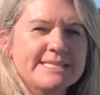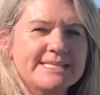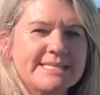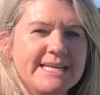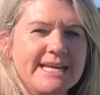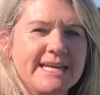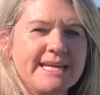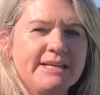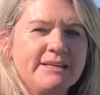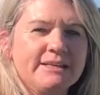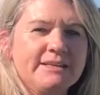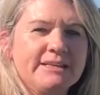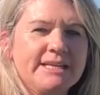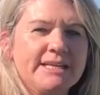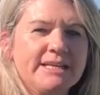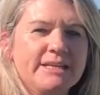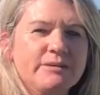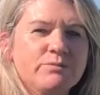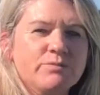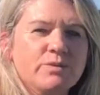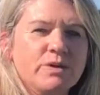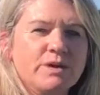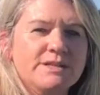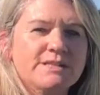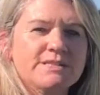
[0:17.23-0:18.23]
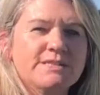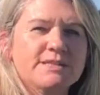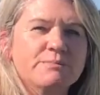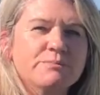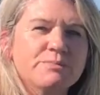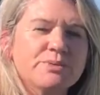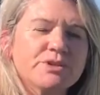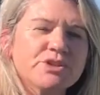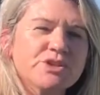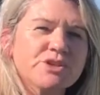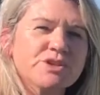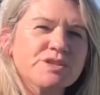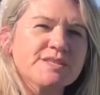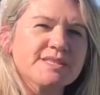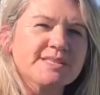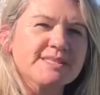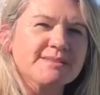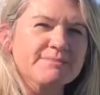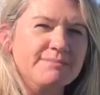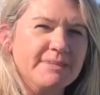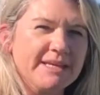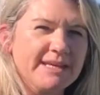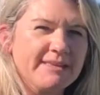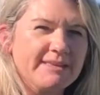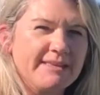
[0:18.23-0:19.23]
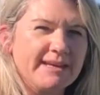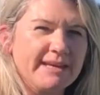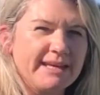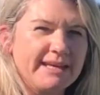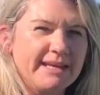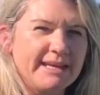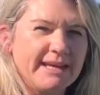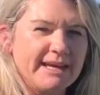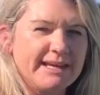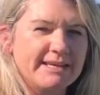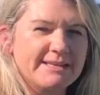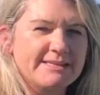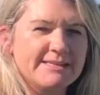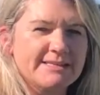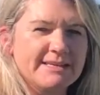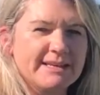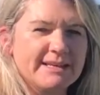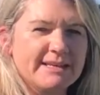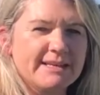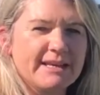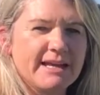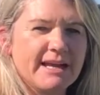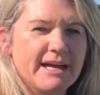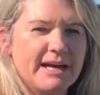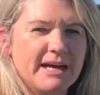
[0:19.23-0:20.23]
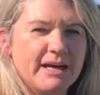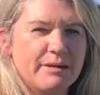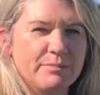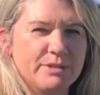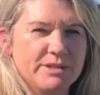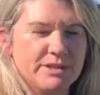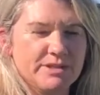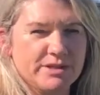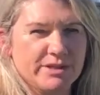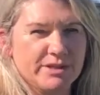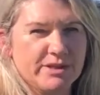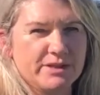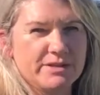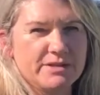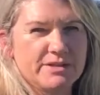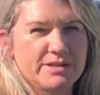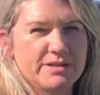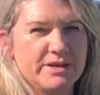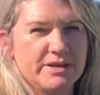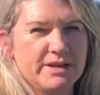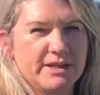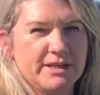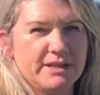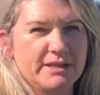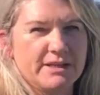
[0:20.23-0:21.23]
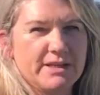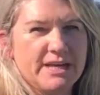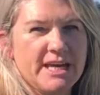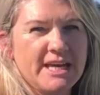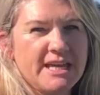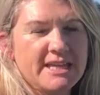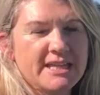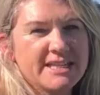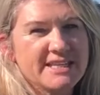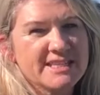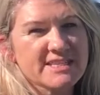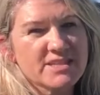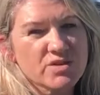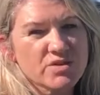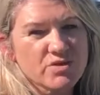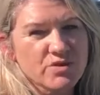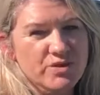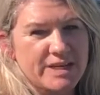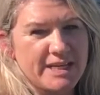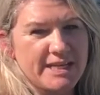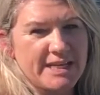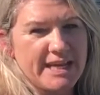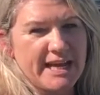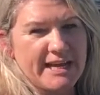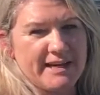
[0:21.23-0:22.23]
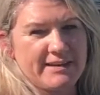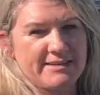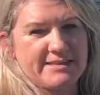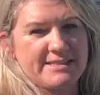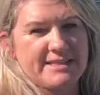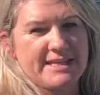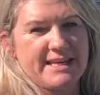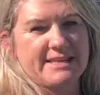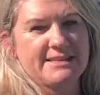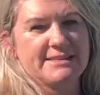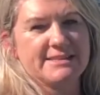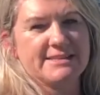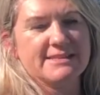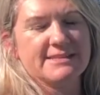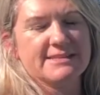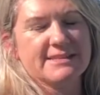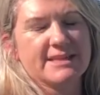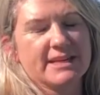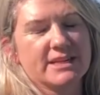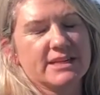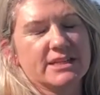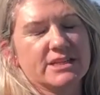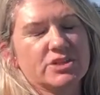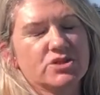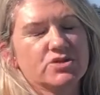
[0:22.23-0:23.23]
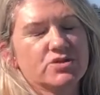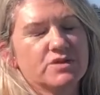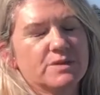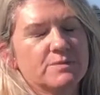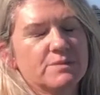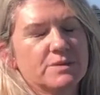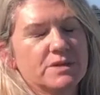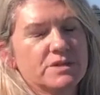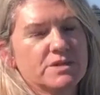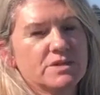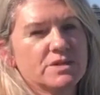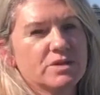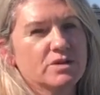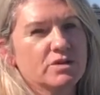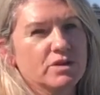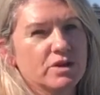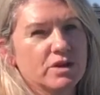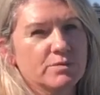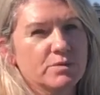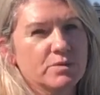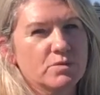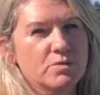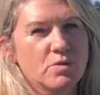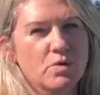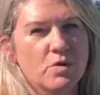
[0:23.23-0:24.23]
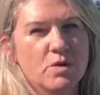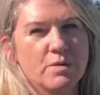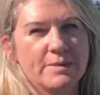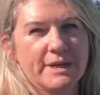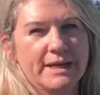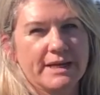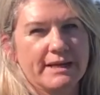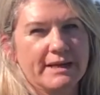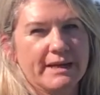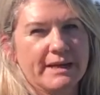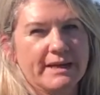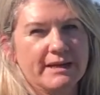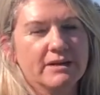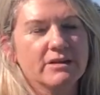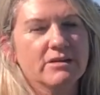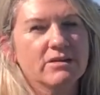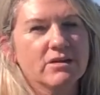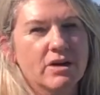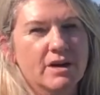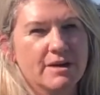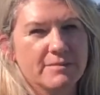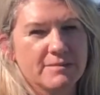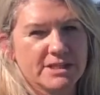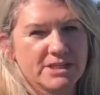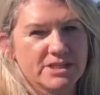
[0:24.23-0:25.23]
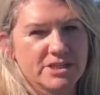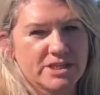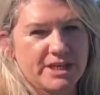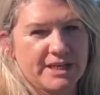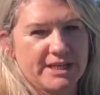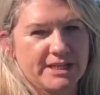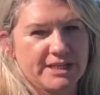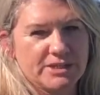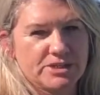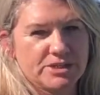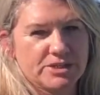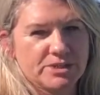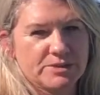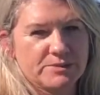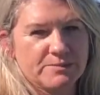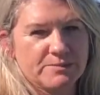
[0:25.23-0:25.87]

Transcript: down, it rots and produces methane gas and carbon dioxide. These are greenhouse gases that contribute to global warming and climate change.